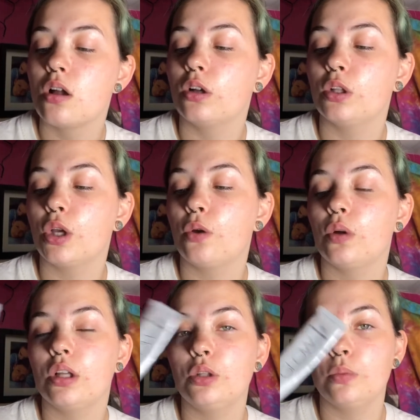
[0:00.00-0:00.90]
Glow
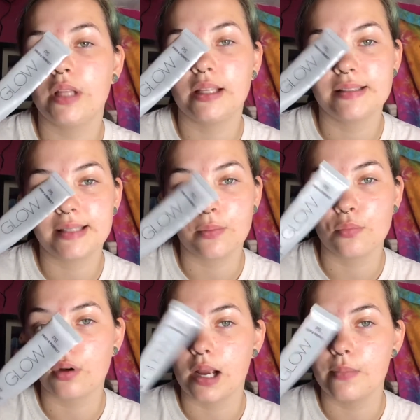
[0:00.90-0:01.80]
Illuminating Skin
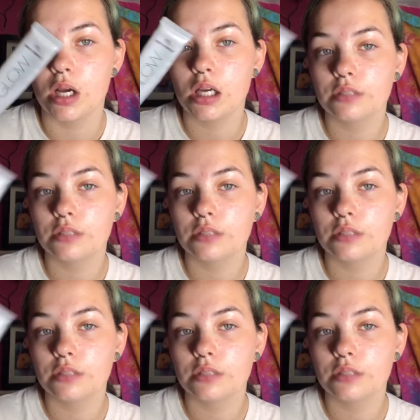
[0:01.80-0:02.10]
Primer.